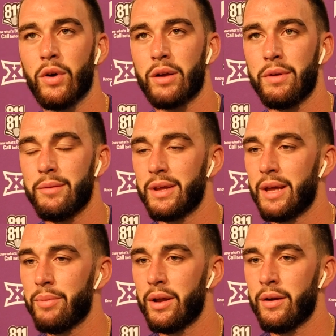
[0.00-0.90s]
working with him to
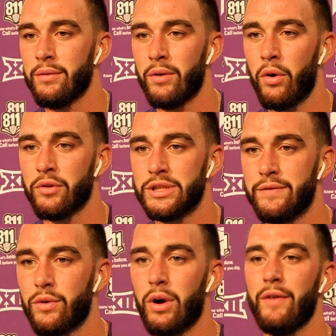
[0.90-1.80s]
get better. Our whole
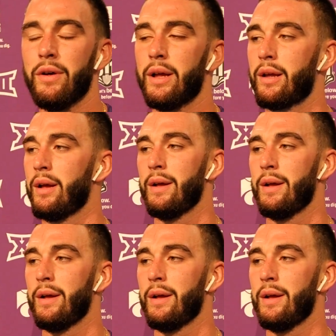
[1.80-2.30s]
receiving corps. I feel like